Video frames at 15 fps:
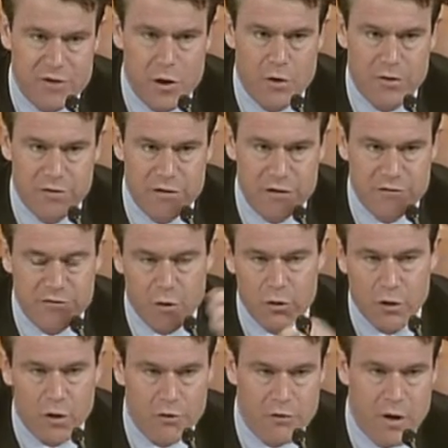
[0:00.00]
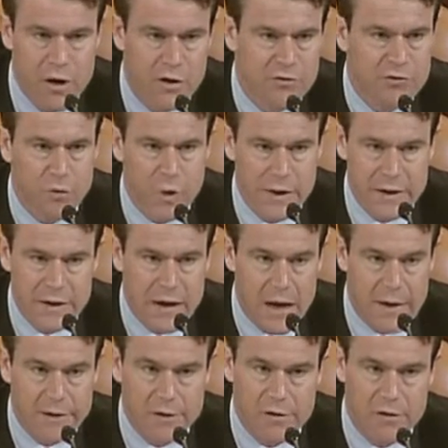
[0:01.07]
the so-called
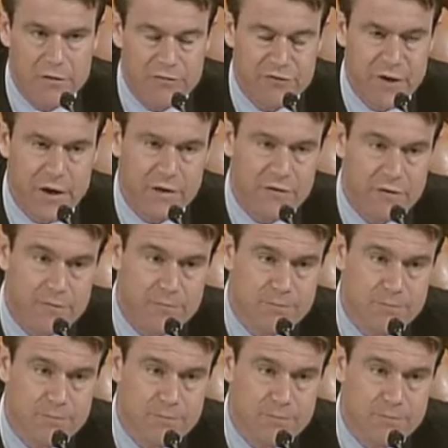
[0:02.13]
29er effect?